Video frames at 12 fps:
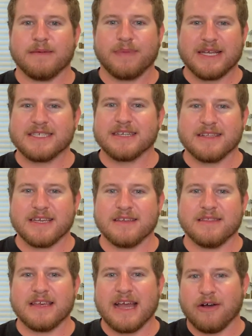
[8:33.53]
basically
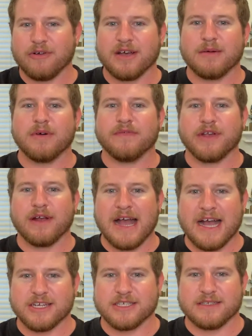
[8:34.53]
the outcome of your
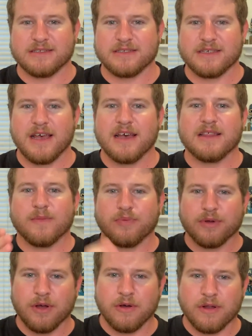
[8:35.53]
actions, the
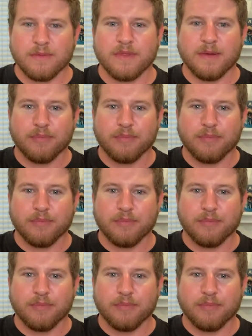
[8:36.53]
product